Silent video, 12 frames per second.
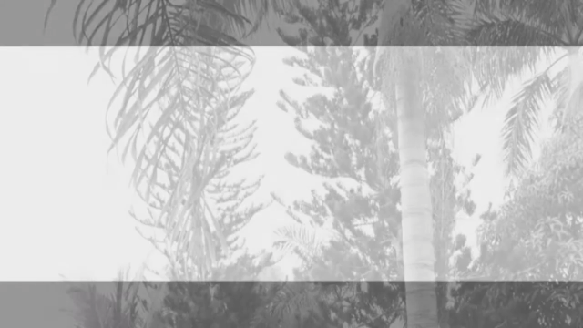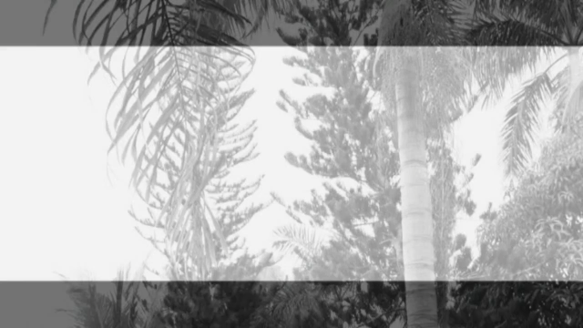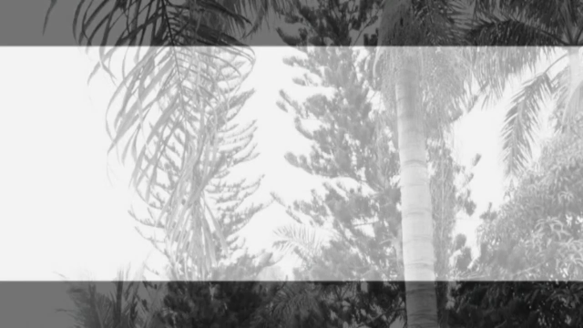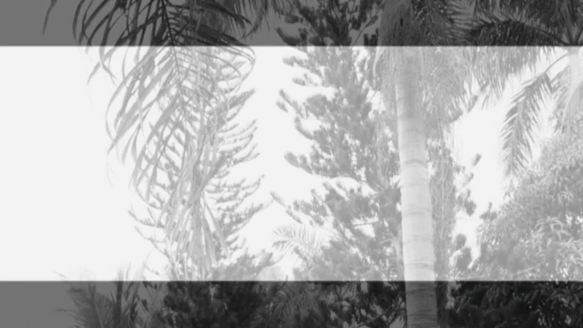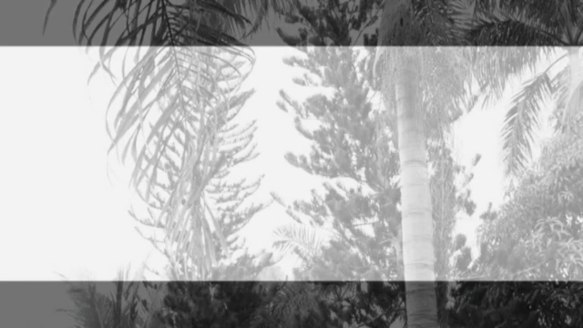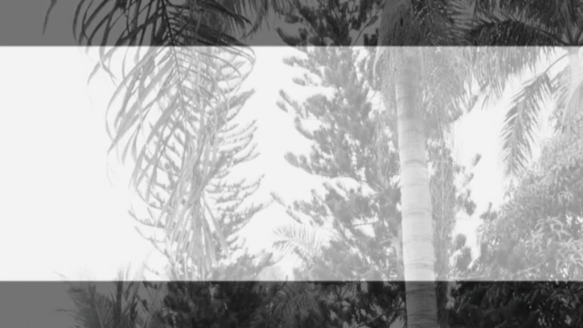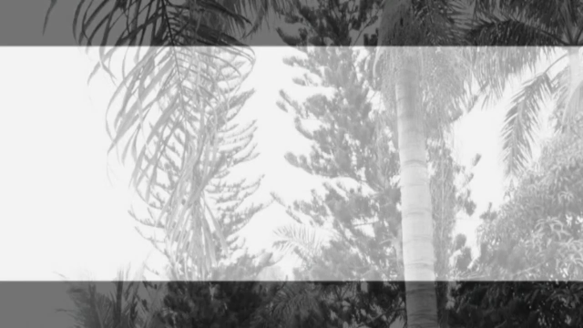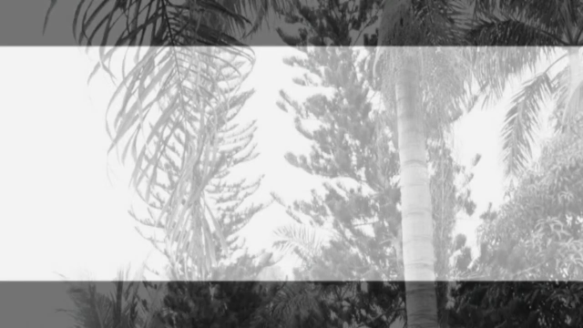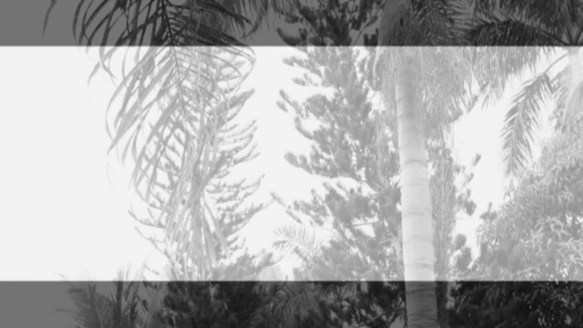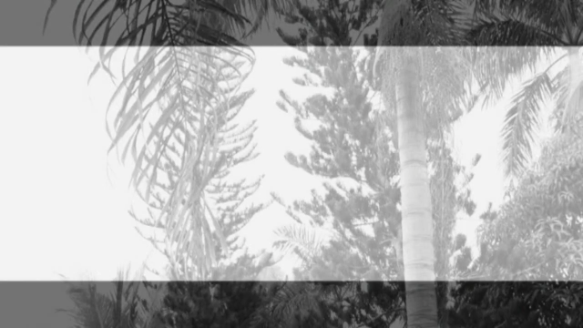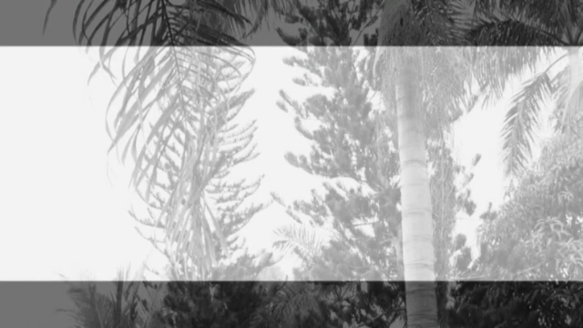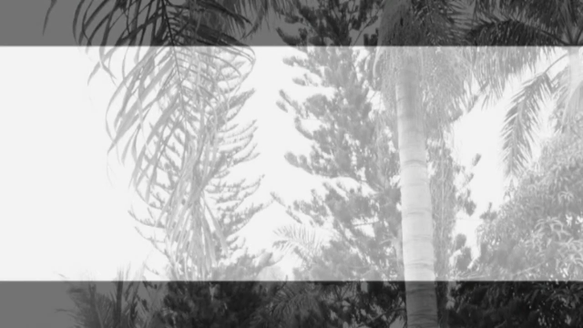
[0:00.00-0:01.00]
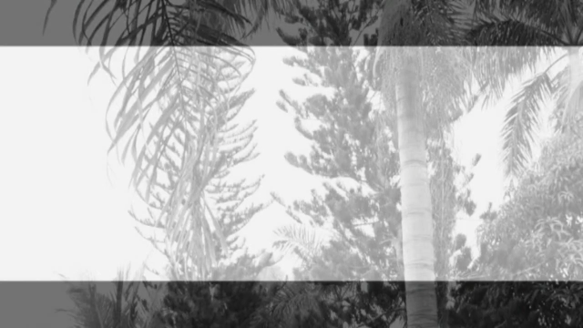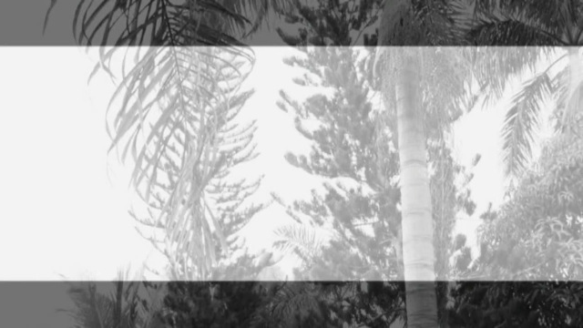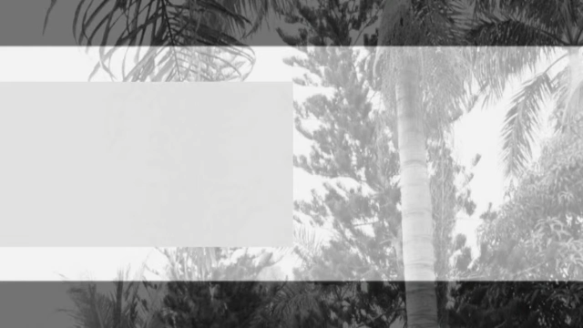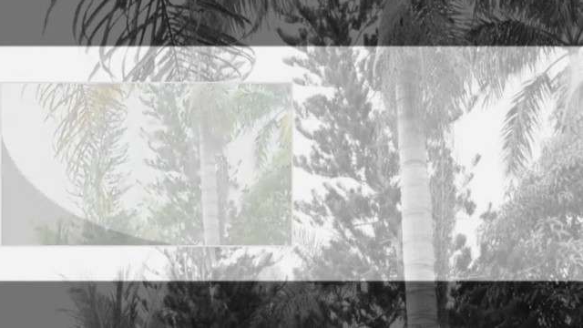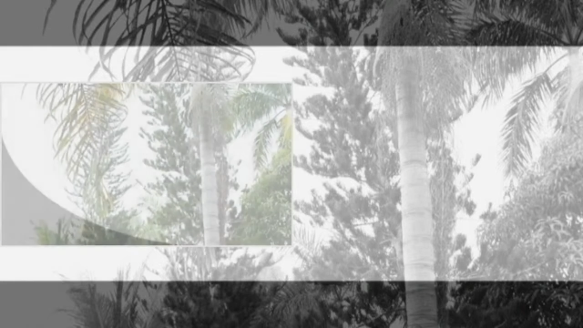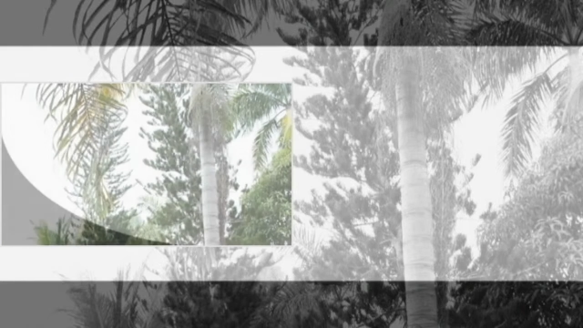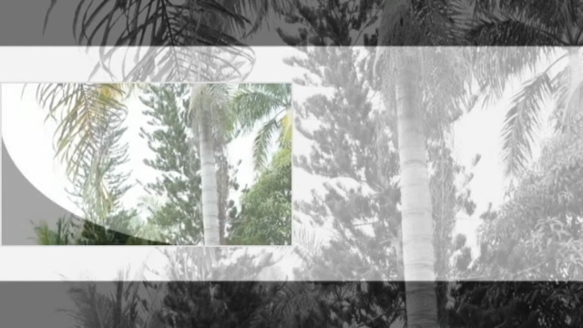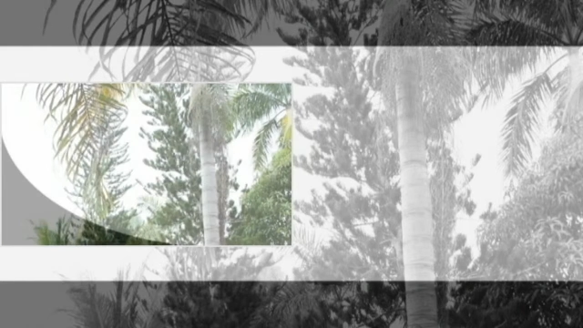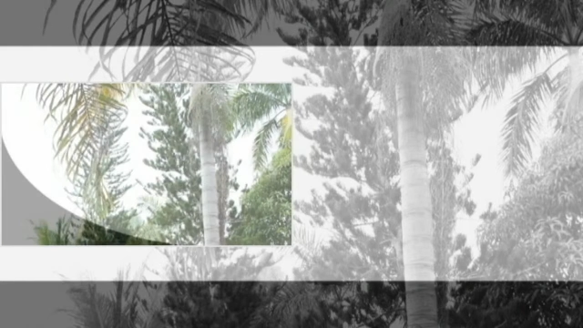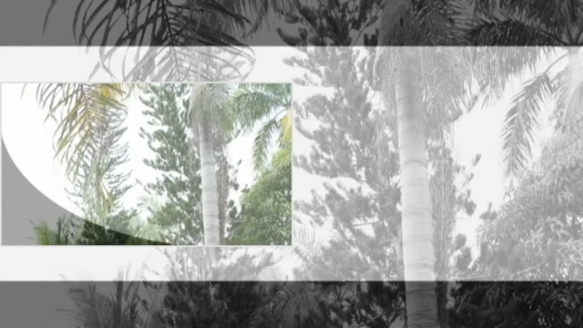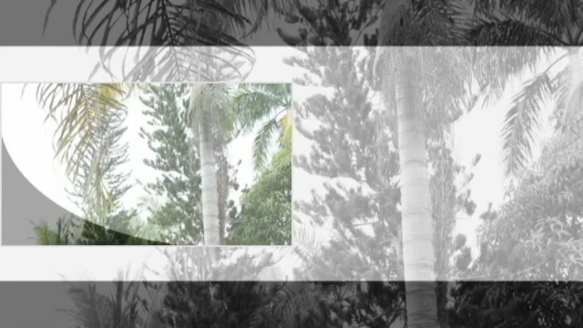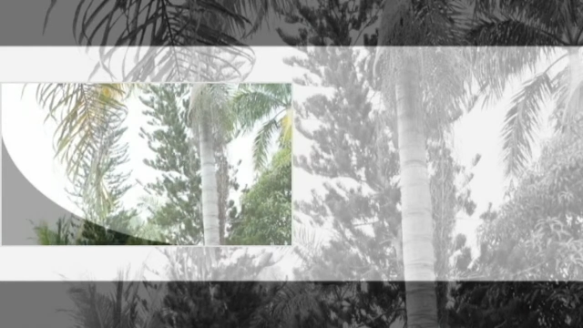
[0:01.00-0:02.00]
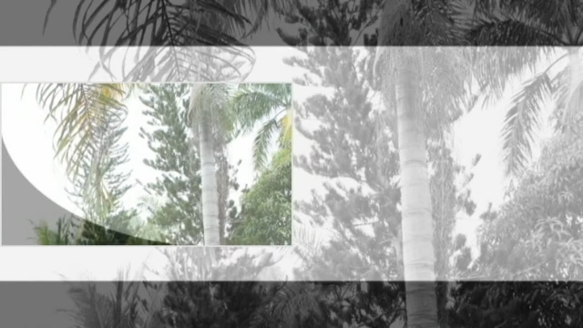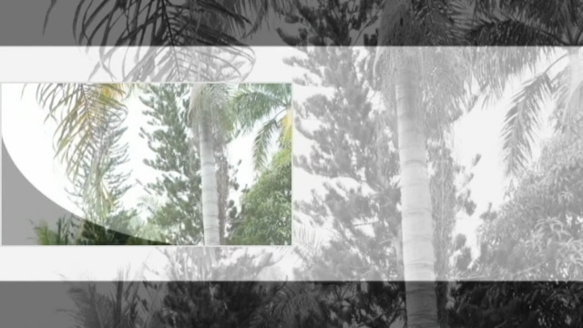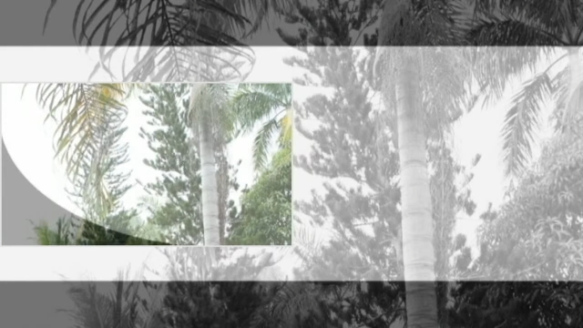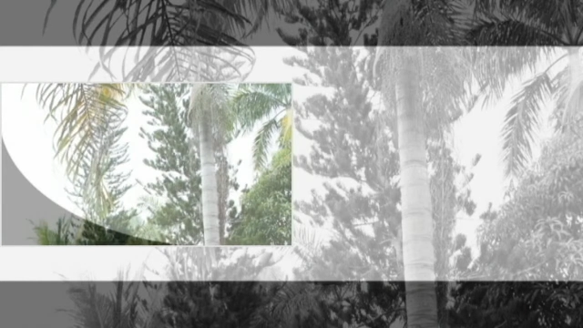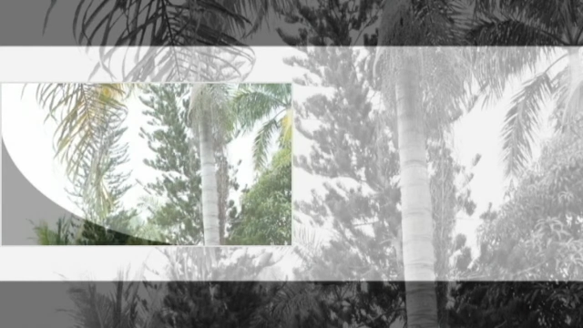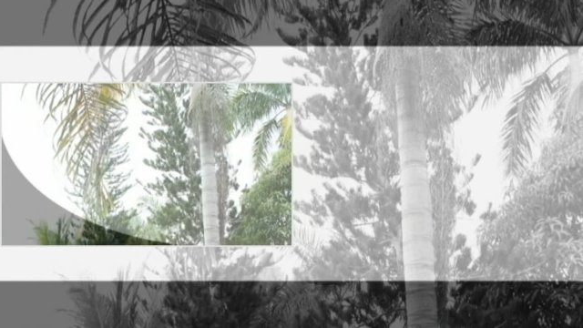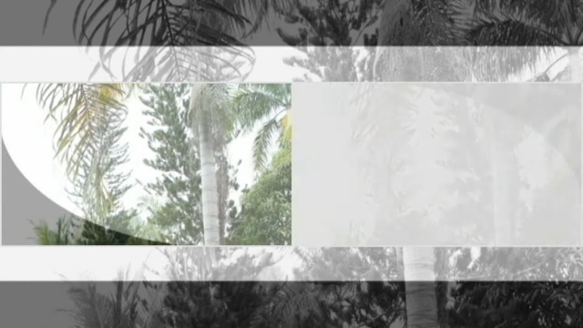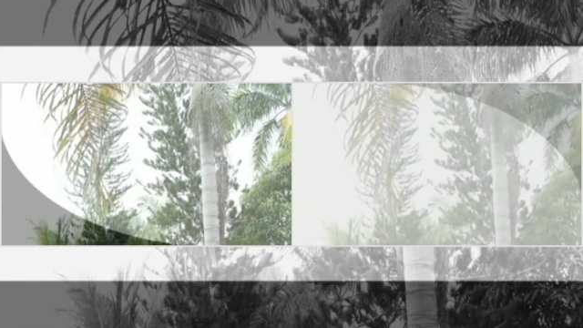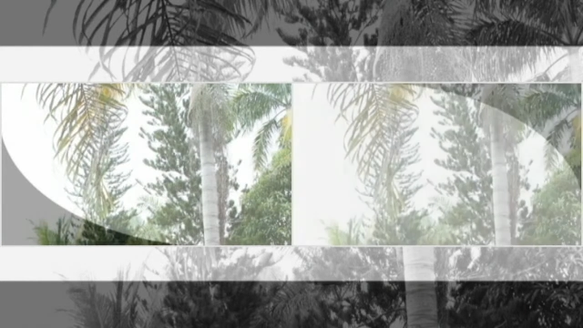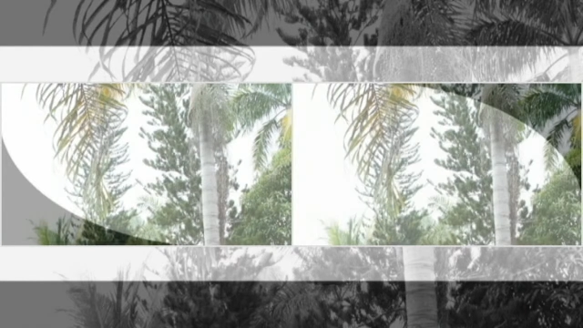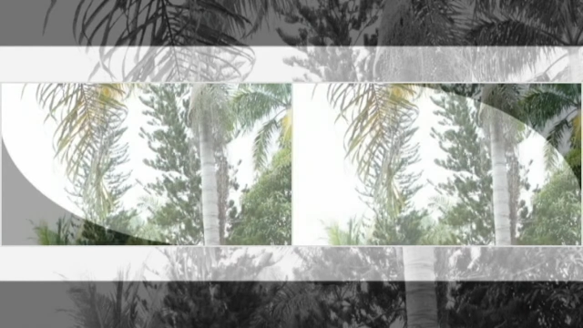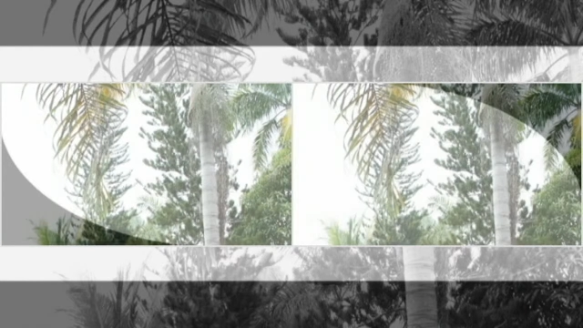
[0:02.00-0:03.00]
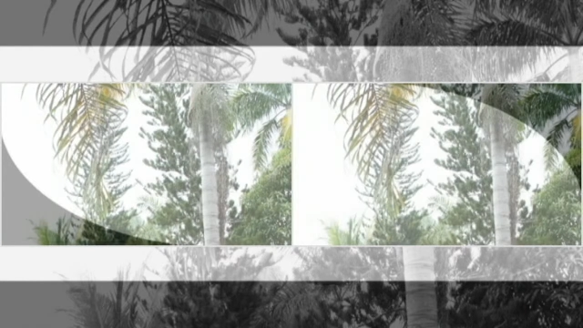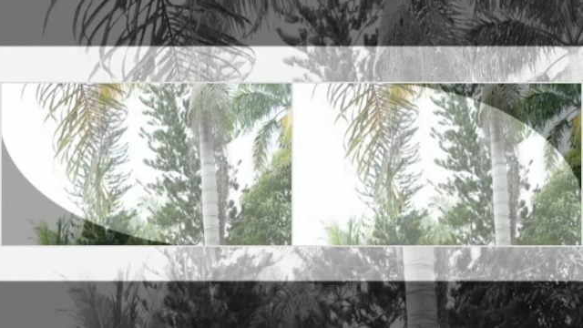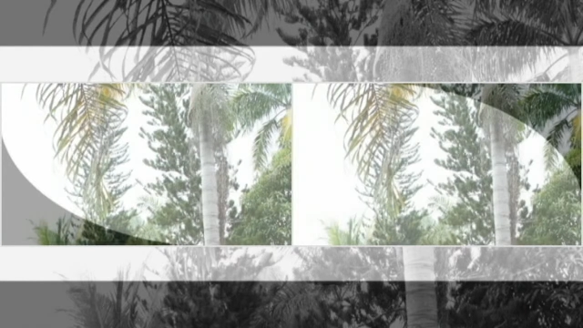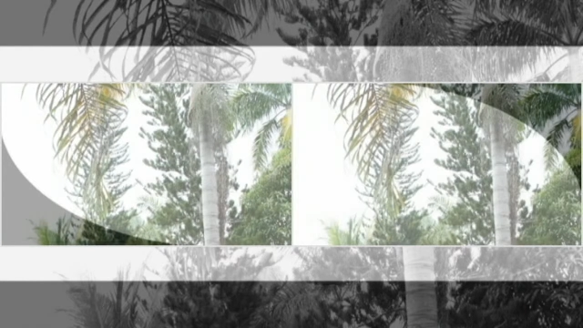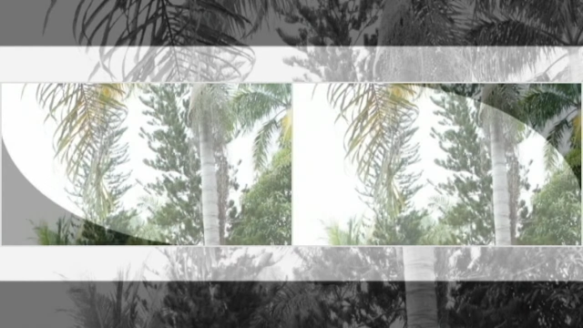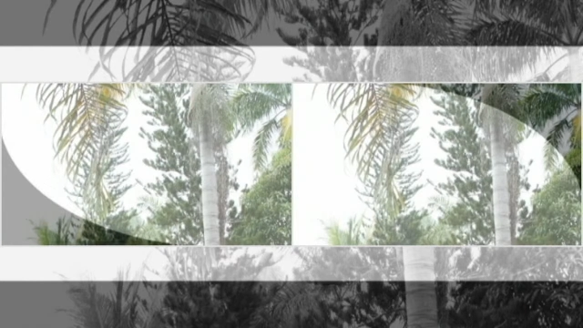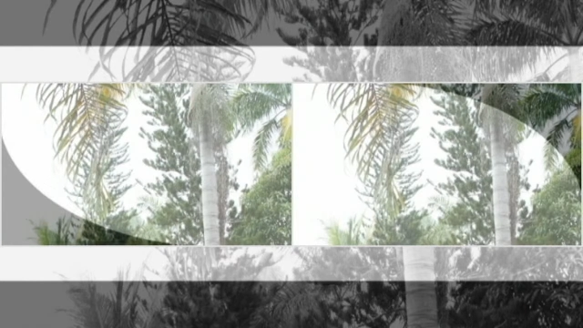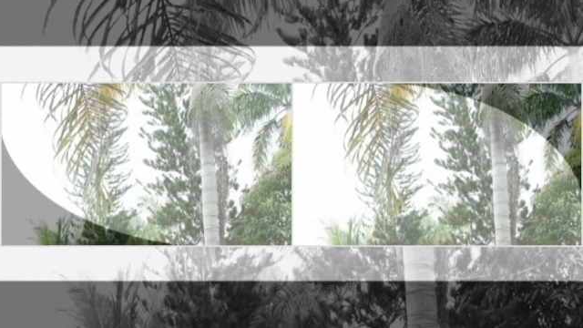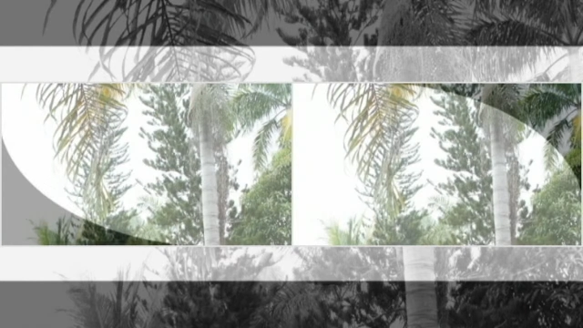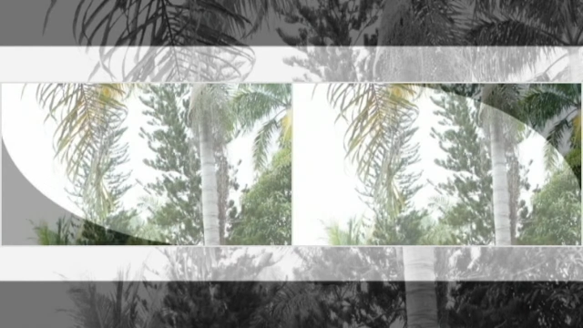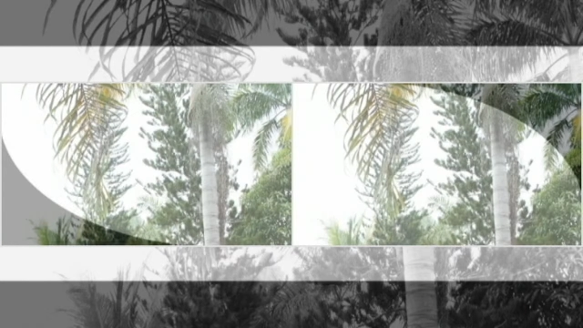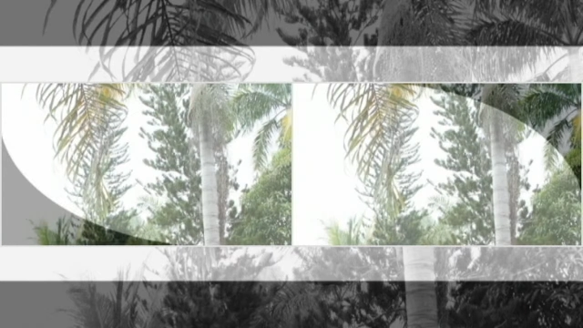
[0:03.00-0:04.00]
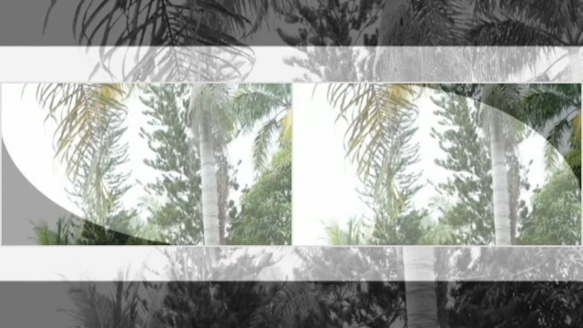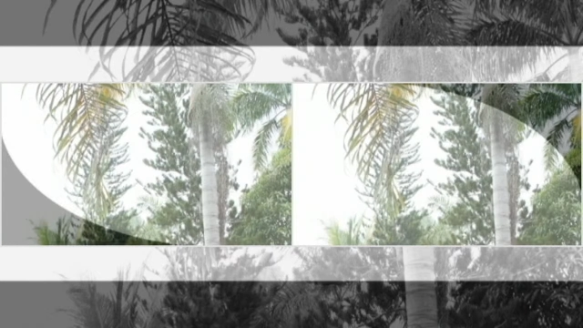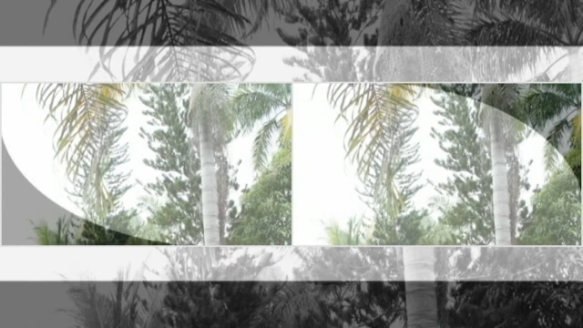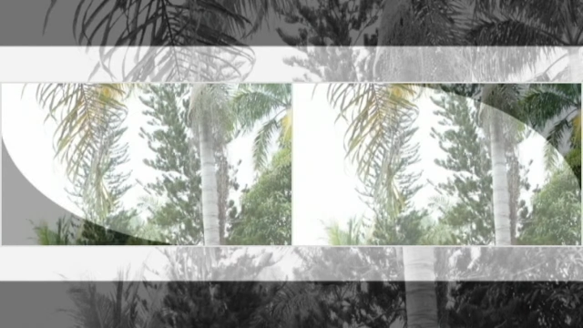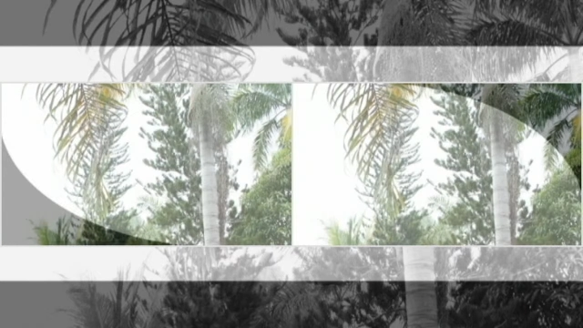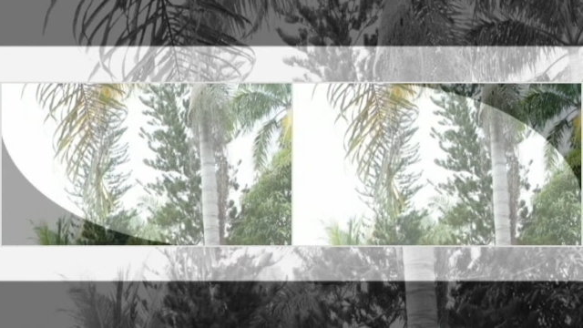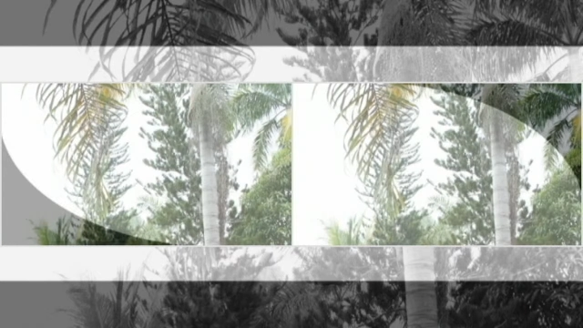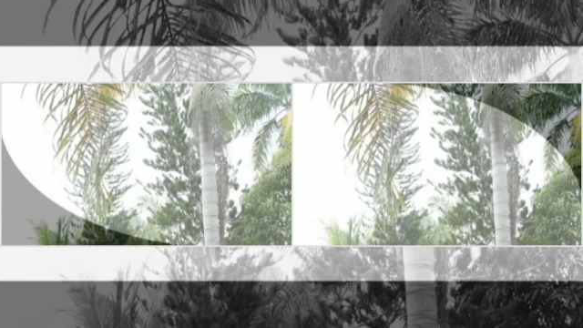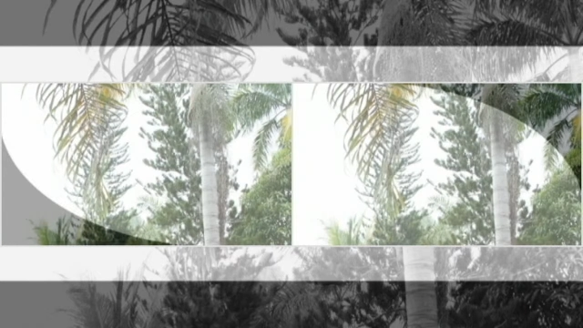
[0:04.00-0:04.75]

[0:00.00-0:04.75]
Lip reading: [unreadable: no face in view]